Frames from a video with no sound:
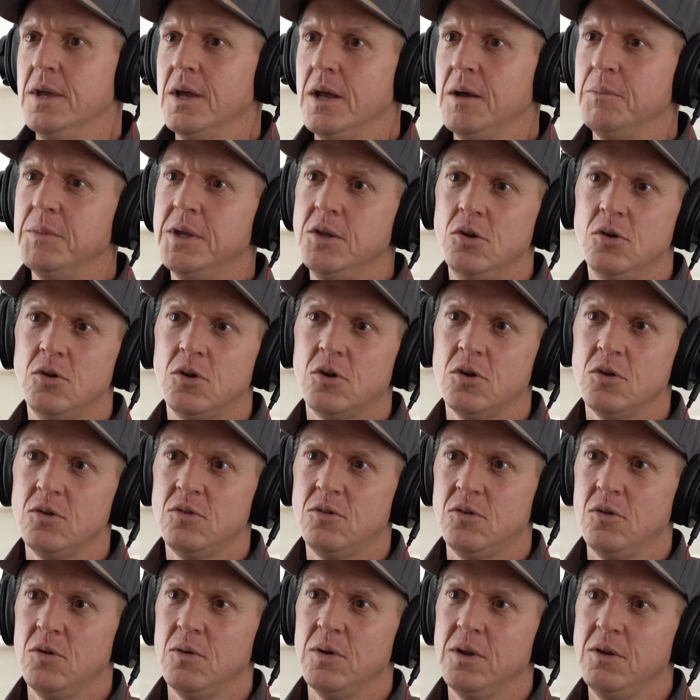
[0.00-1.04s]
I mean, you
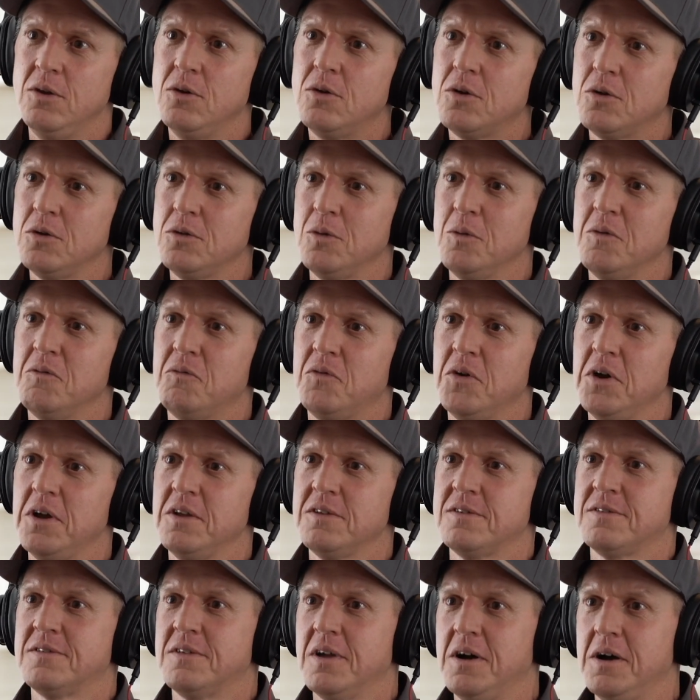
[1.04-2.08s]
could do it
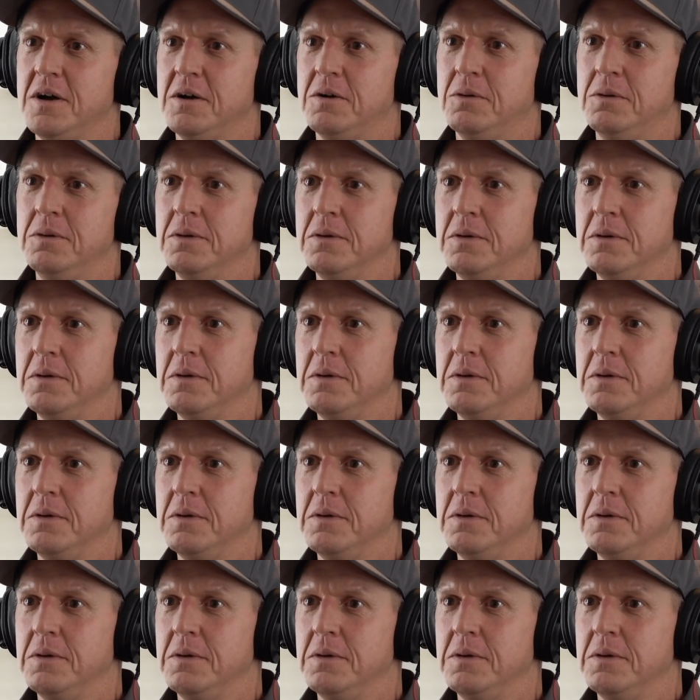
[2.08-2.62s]
vert style,